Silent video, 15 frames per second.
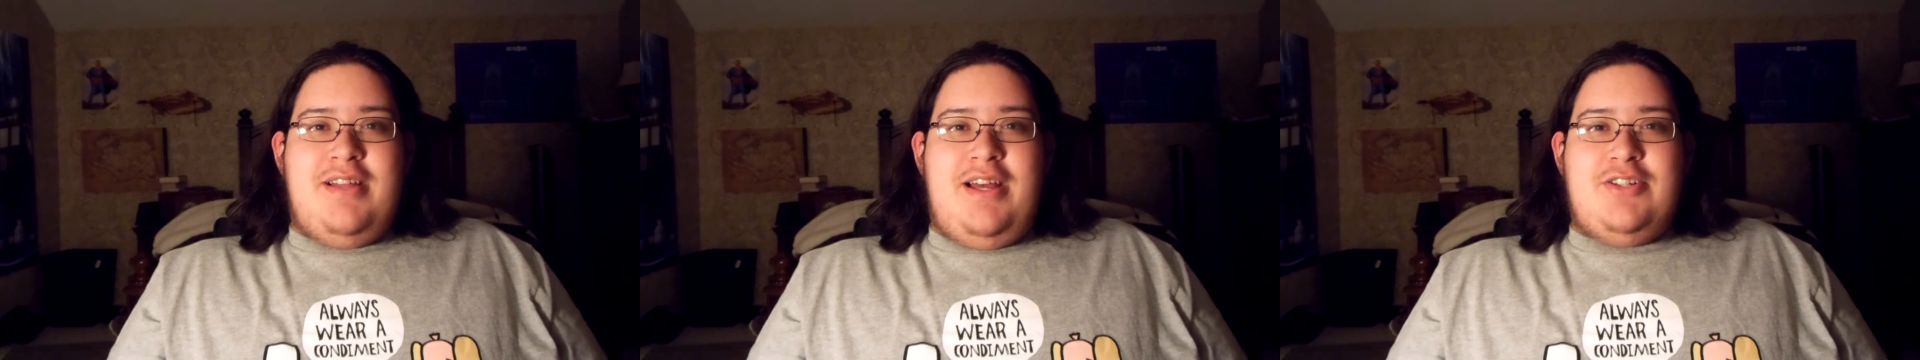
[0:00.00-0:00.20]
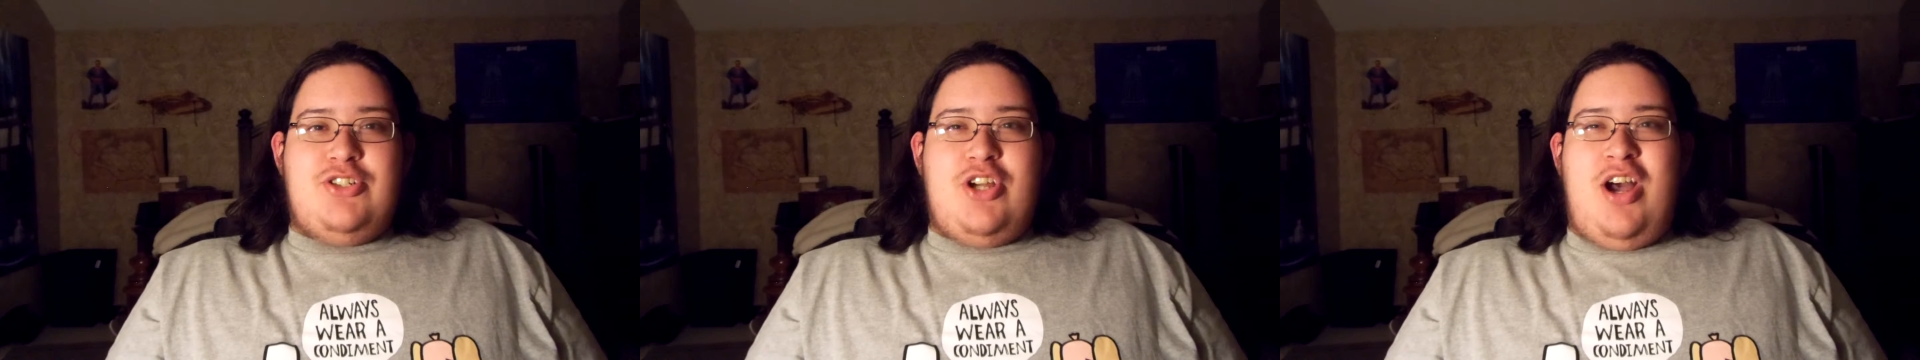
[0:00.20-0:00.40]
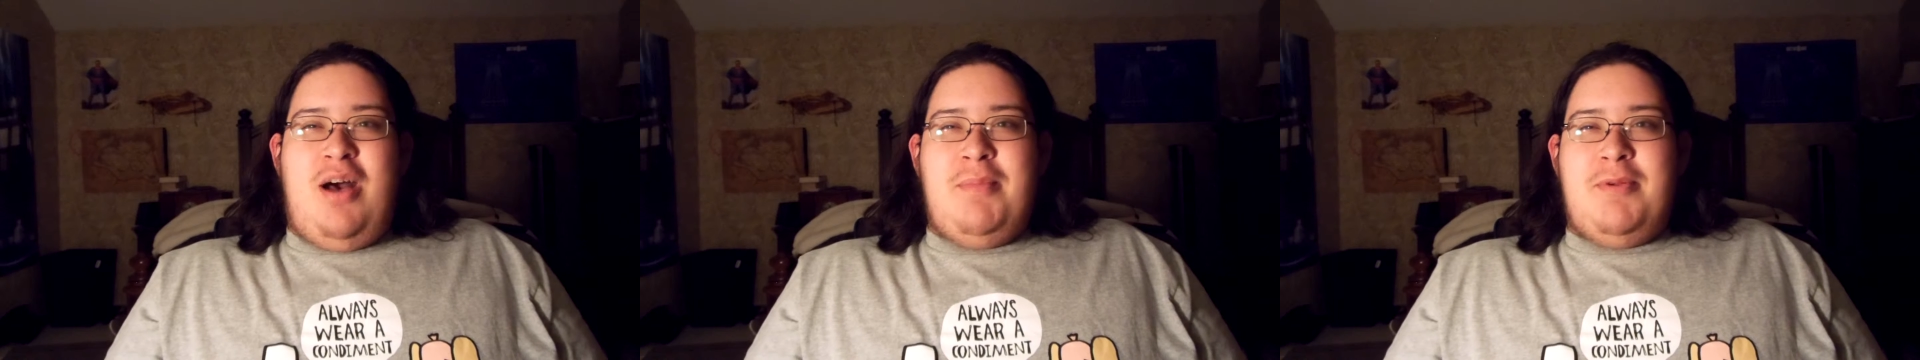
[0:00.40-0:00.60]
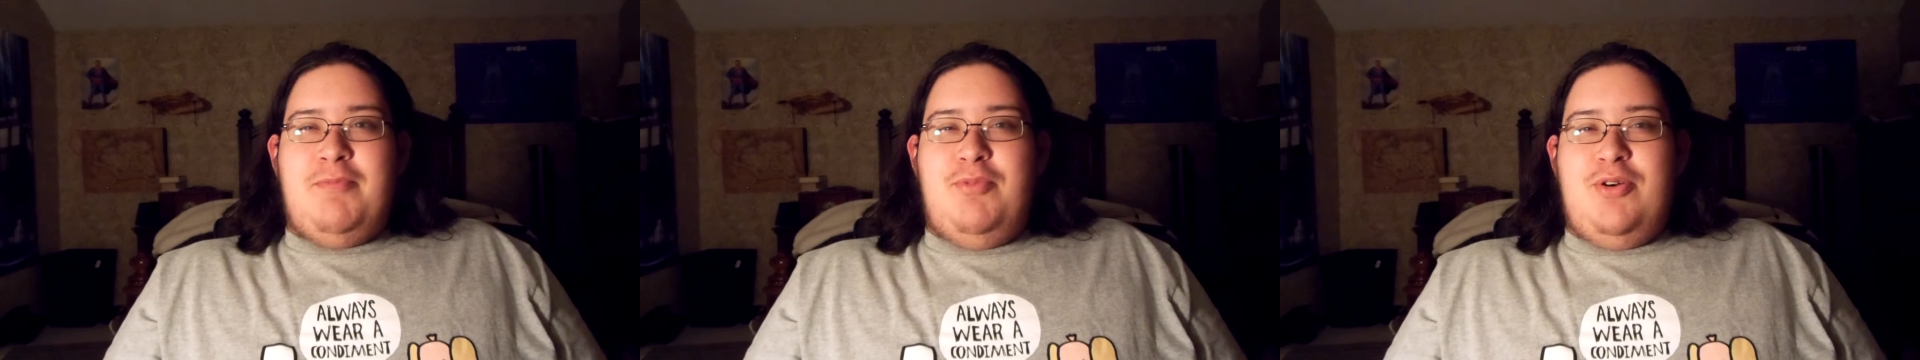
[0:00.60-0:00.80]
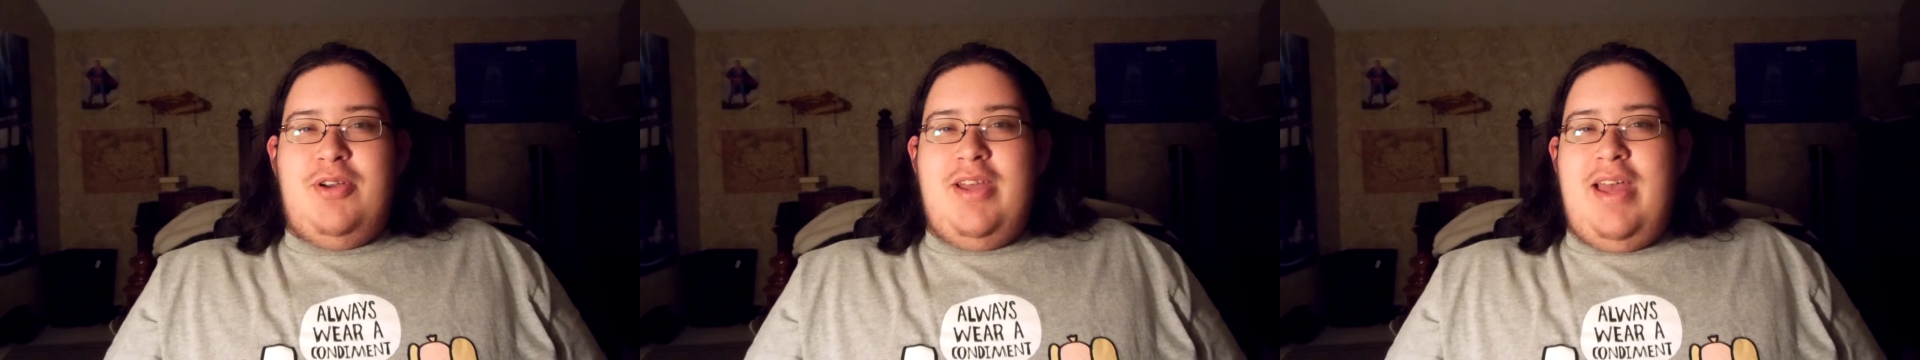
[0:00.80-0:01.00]
/
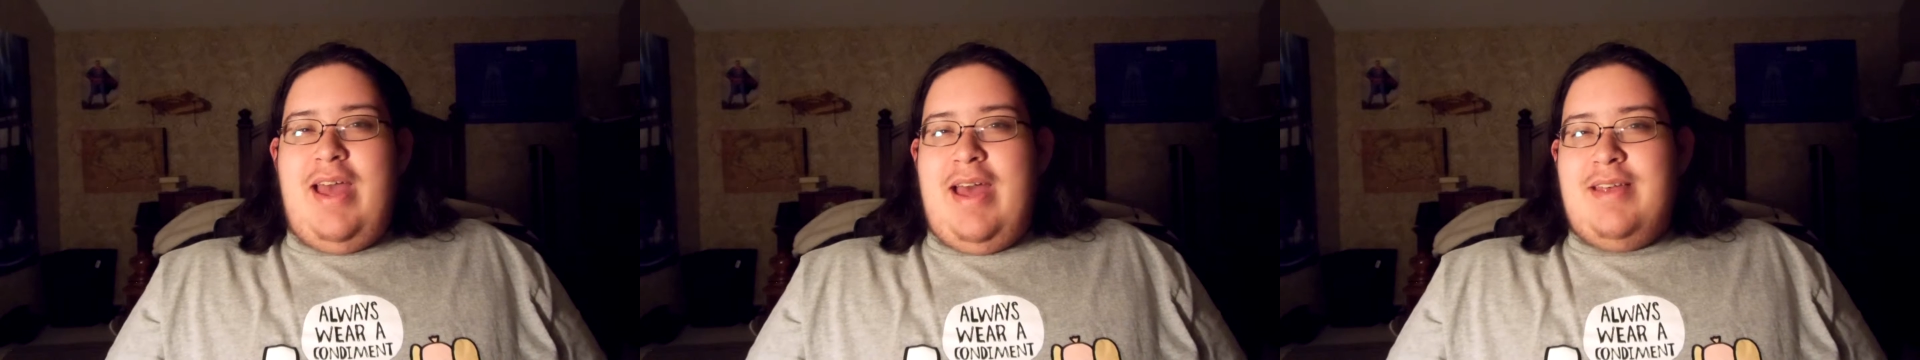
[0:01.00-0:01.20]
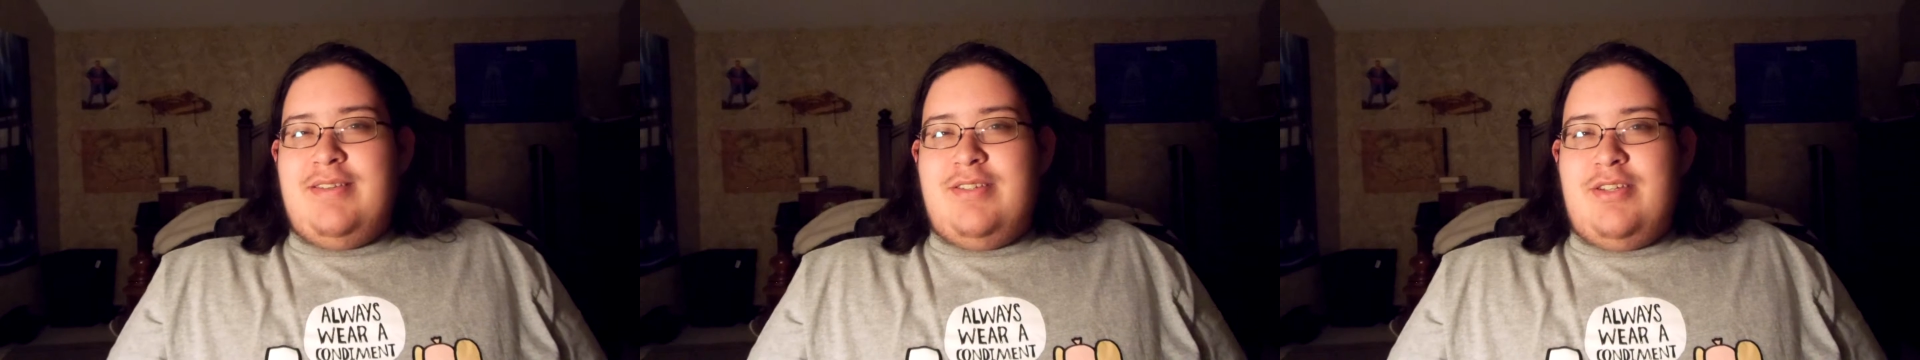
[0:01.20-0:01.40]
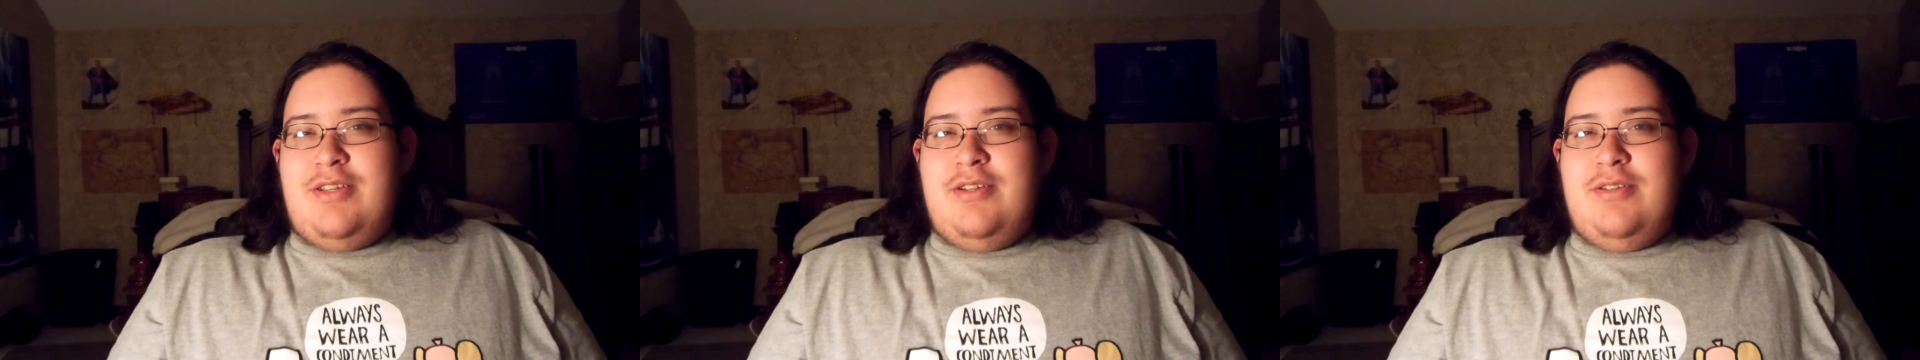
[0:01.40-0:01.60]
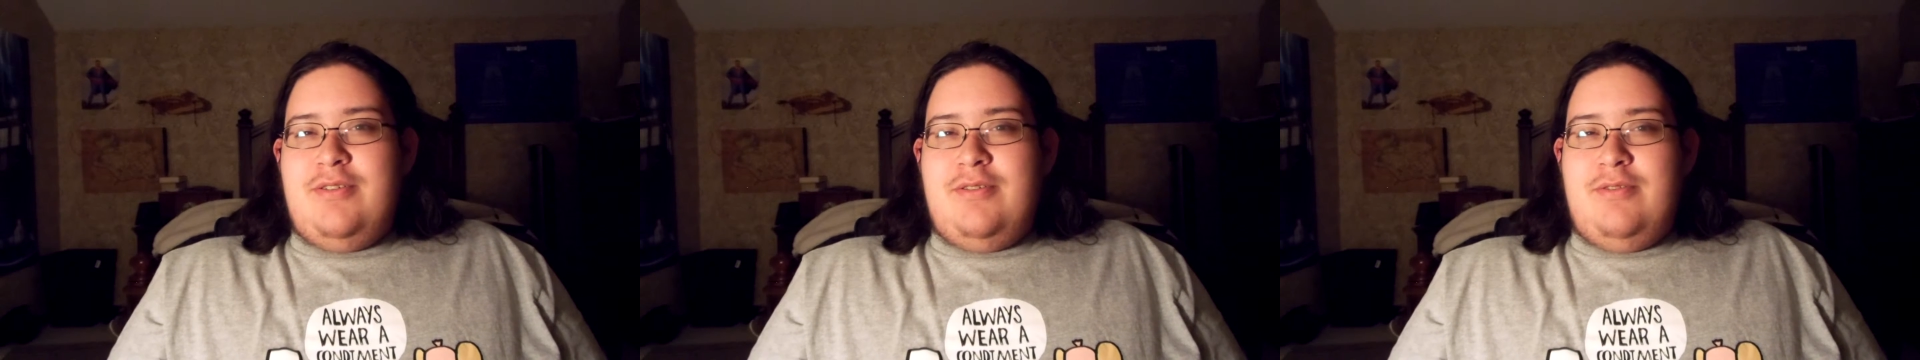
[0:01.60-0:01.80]
comic book-esque